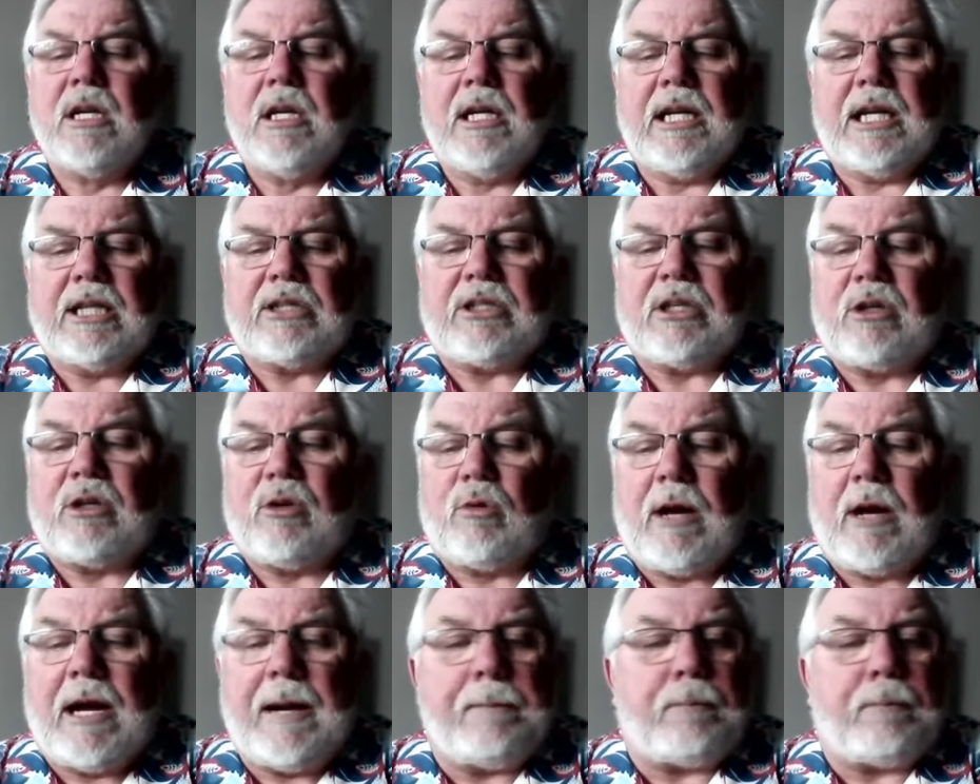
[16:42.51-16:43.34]
It's a
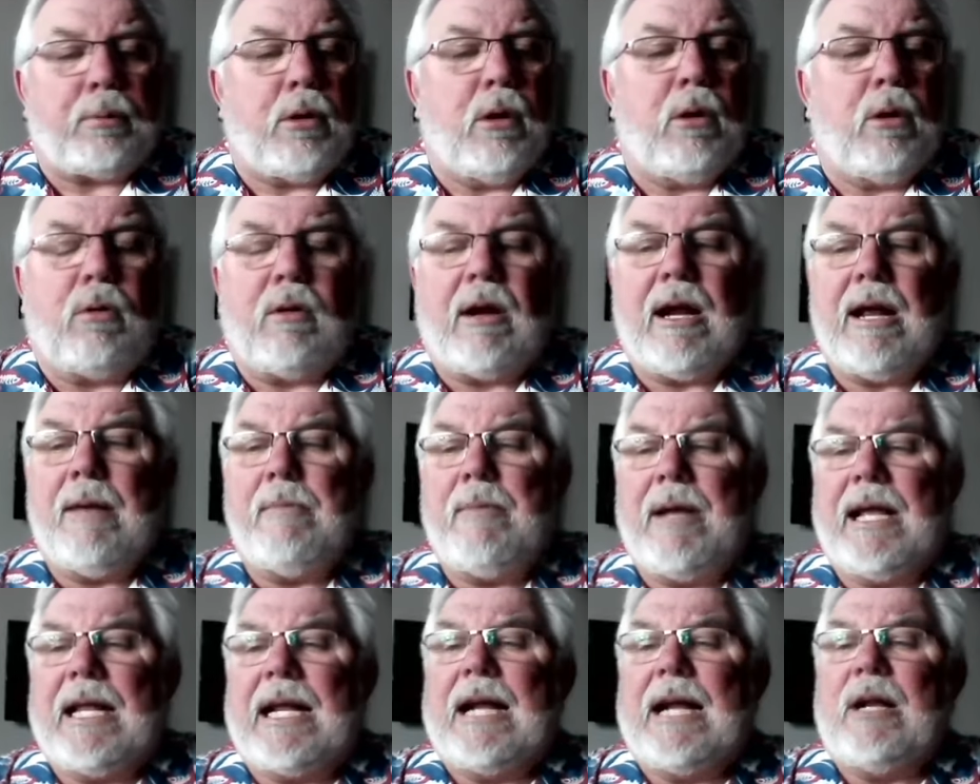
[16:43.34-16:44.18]
great program,
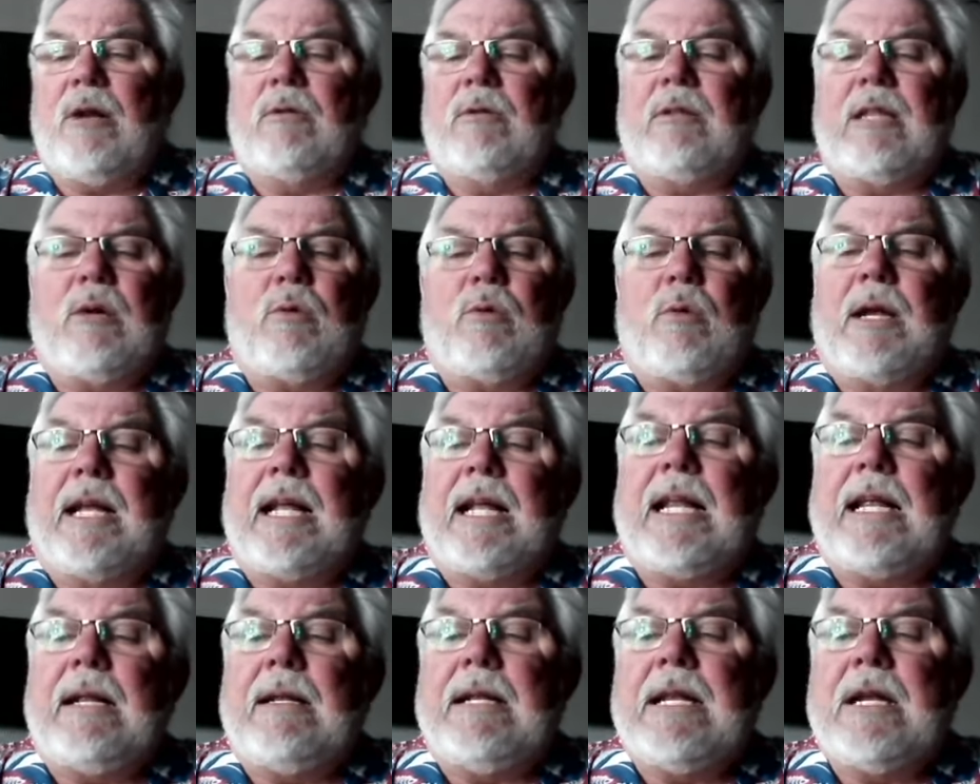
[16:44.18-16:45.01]
and I don't think we're
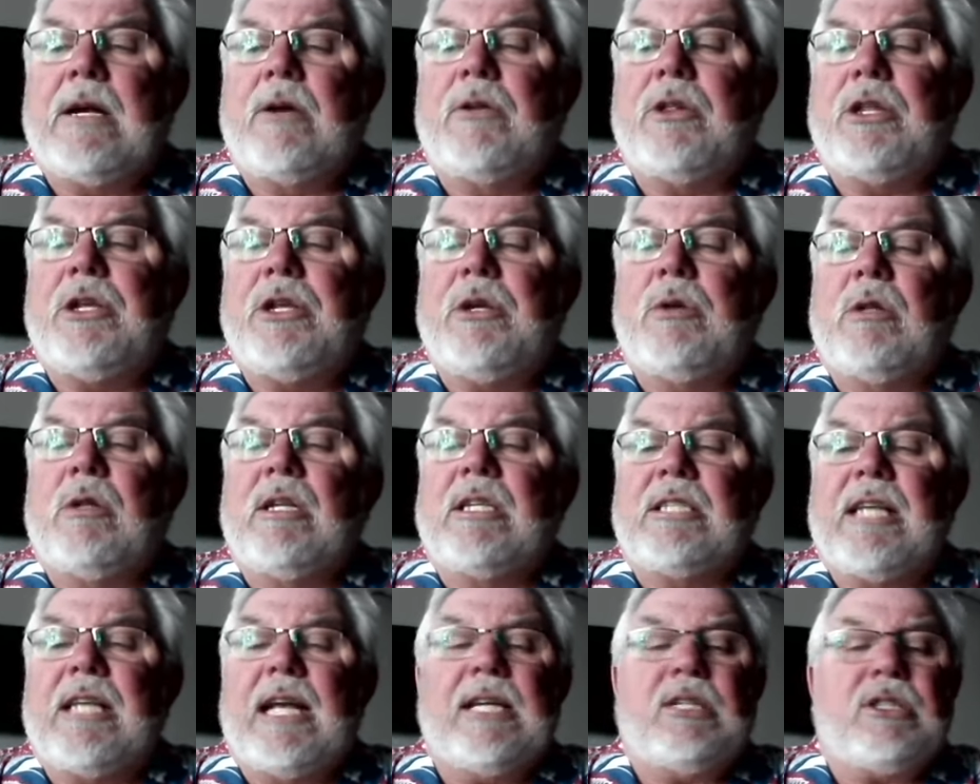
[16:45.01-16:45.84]
getting near the
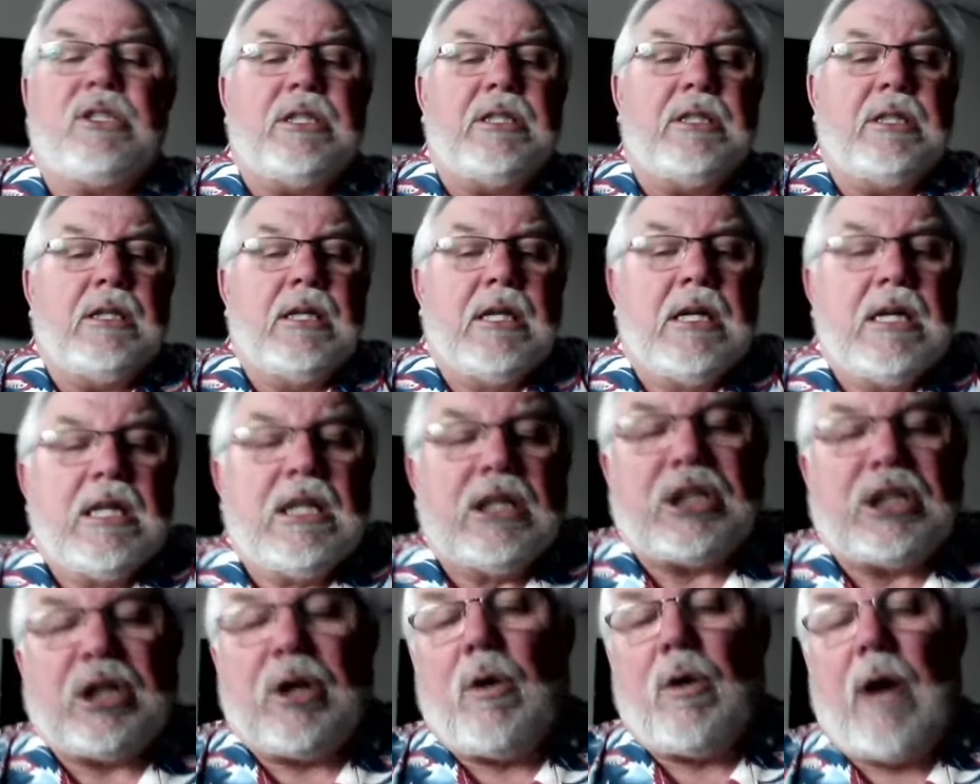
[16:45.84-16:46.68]
utilization.
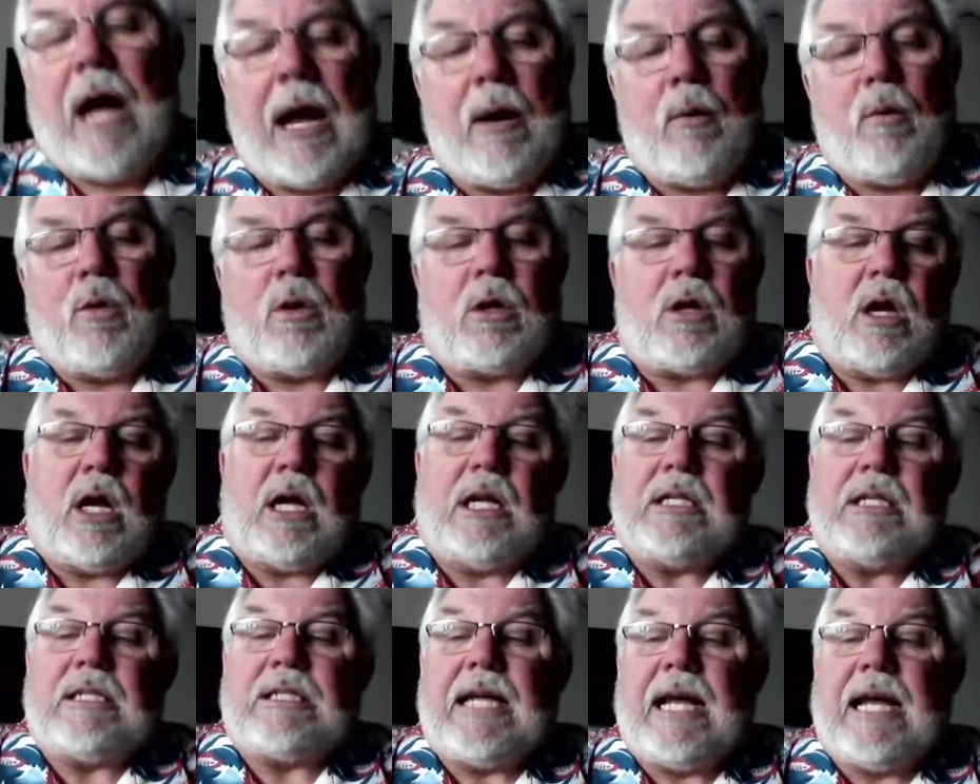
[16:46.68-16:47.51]
So I will
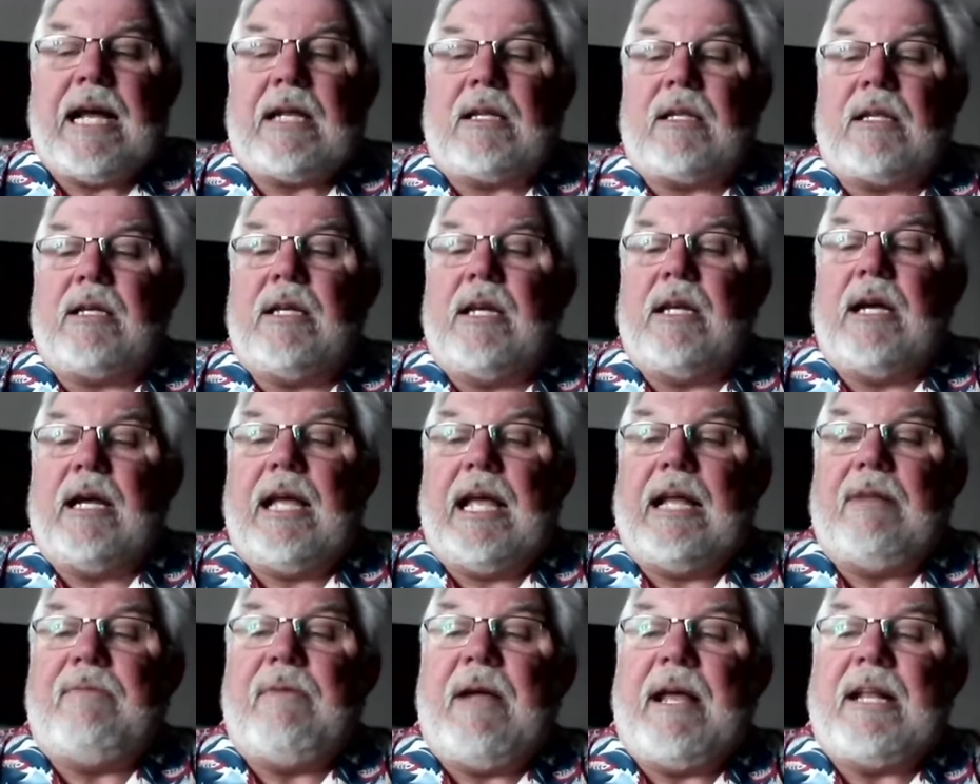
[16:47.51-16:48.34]
contact
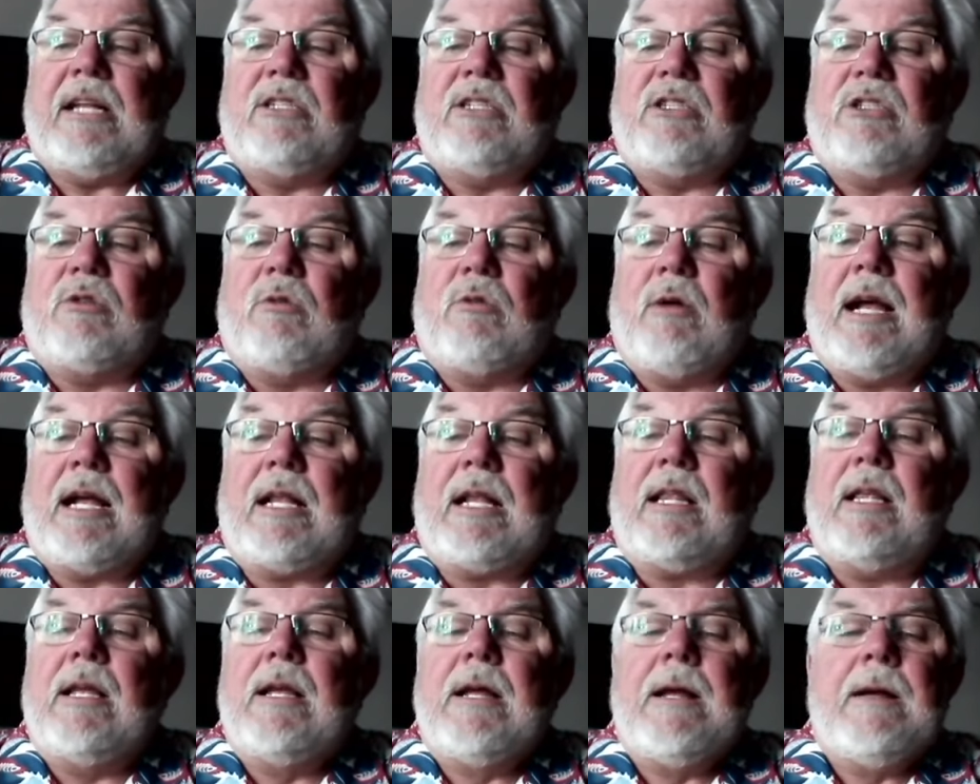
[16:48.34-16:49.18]
Advantage
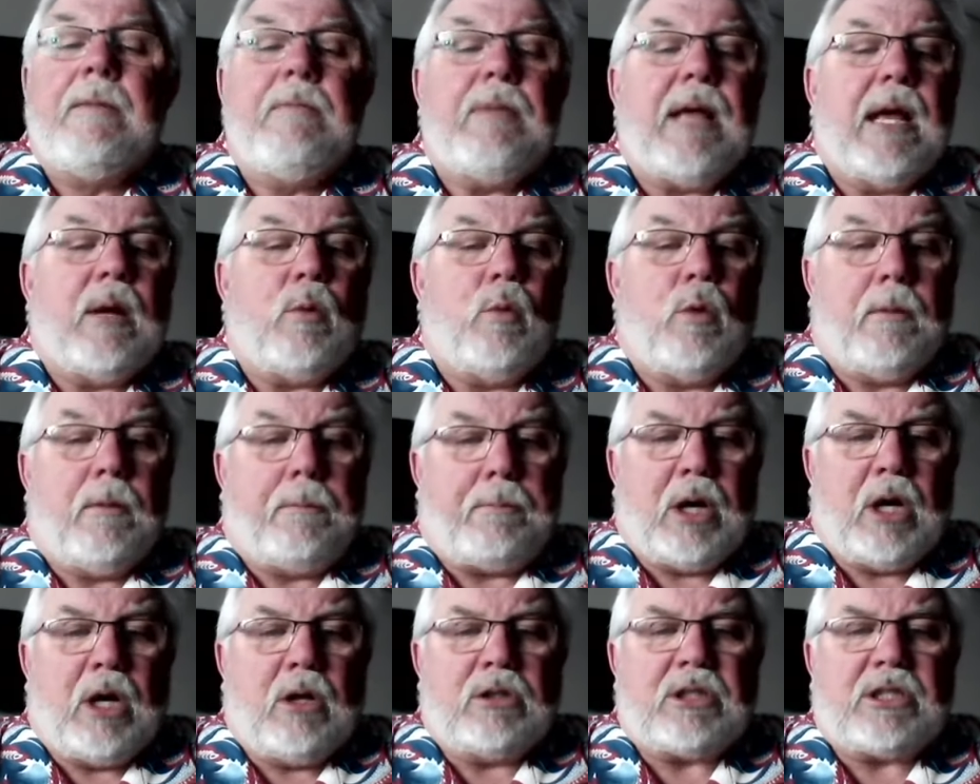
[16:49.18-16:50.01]
Direct, and we'll
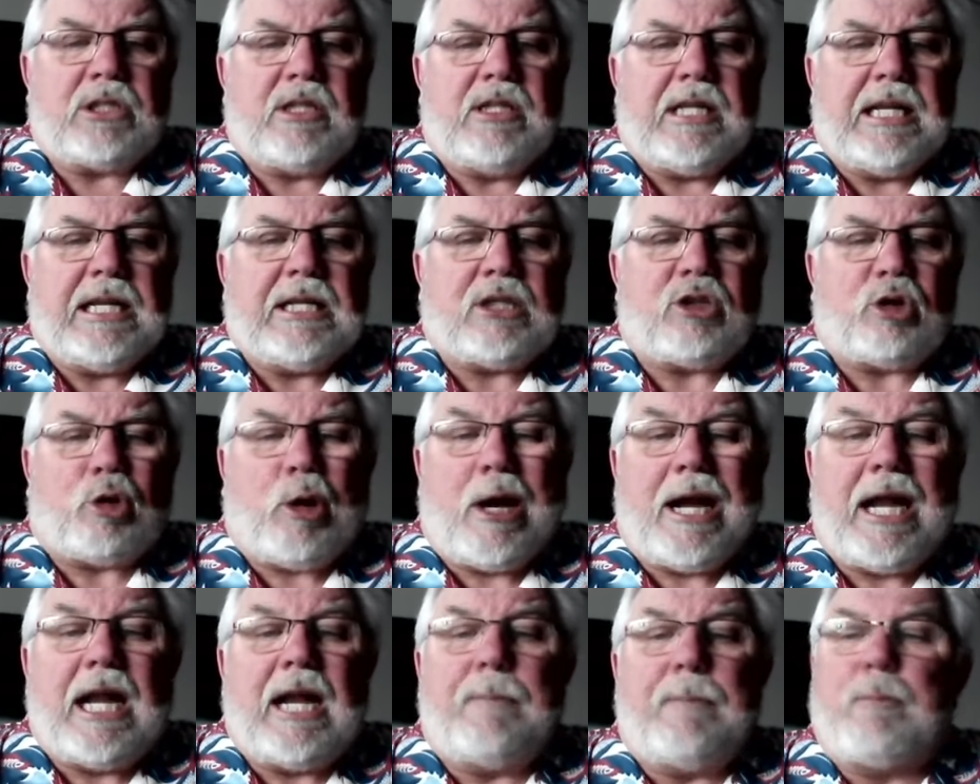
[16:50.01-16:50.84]
post the
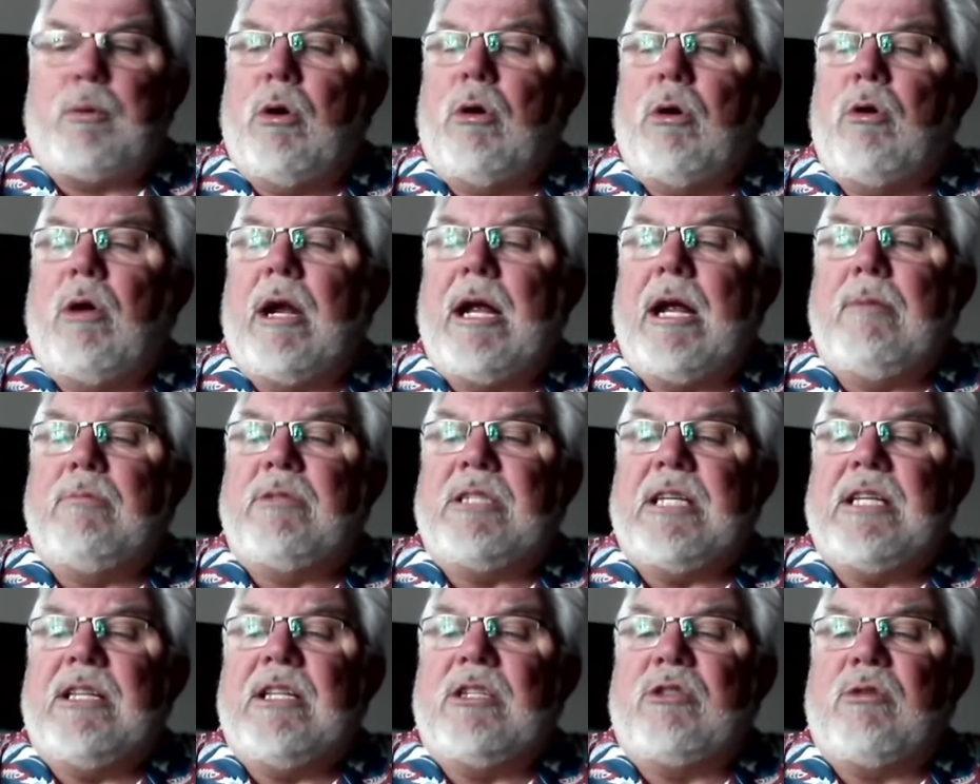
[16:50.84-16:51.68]
training programs
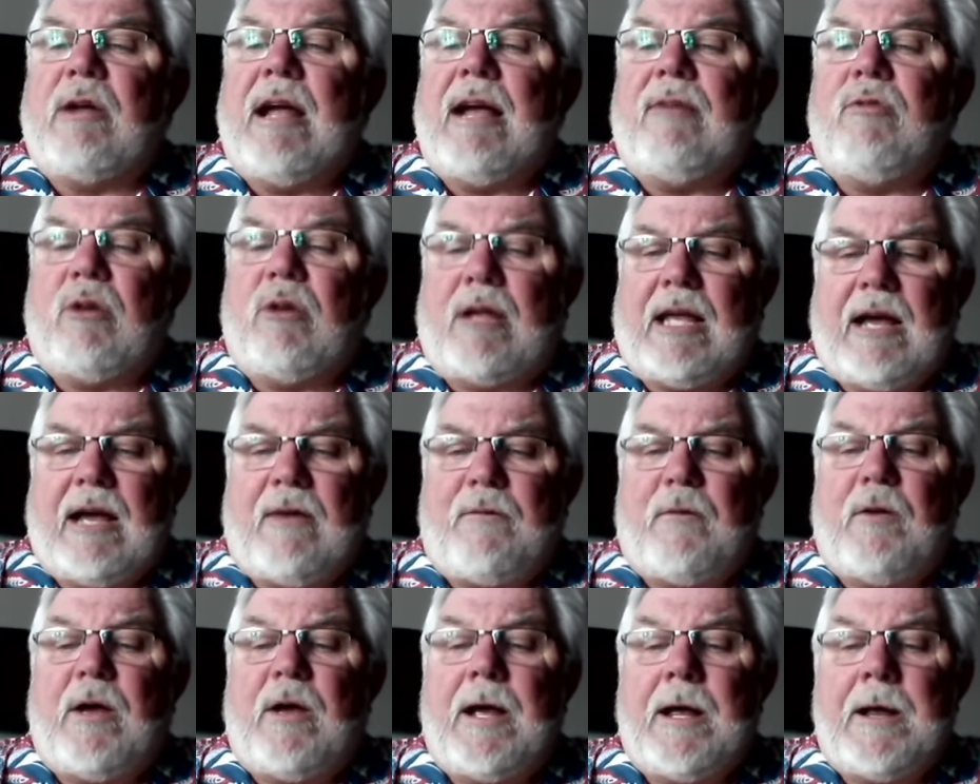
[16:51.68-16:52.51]
in the Travel
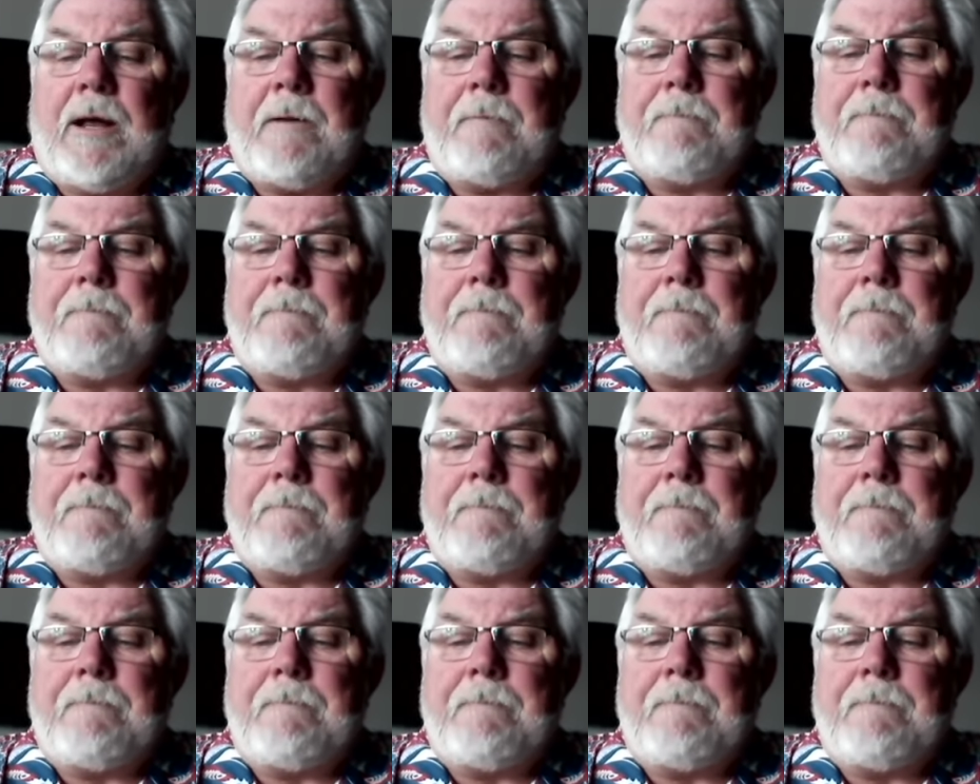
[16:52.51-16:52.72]
Cafe.